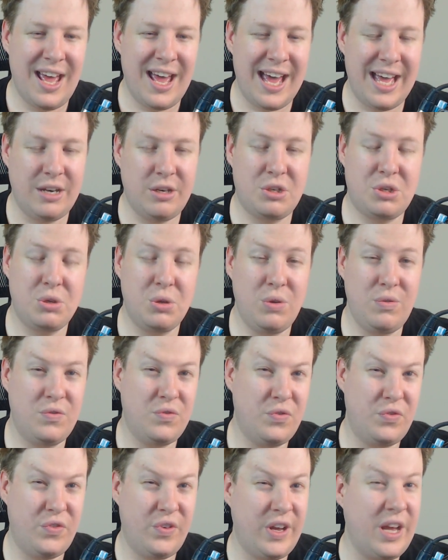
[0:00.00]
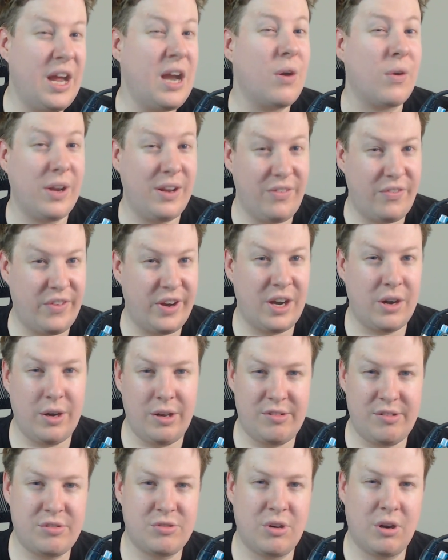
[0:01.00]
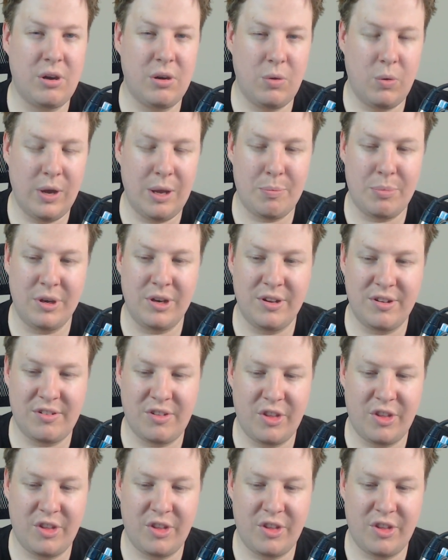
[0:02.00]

and 2 very, very strong weapons,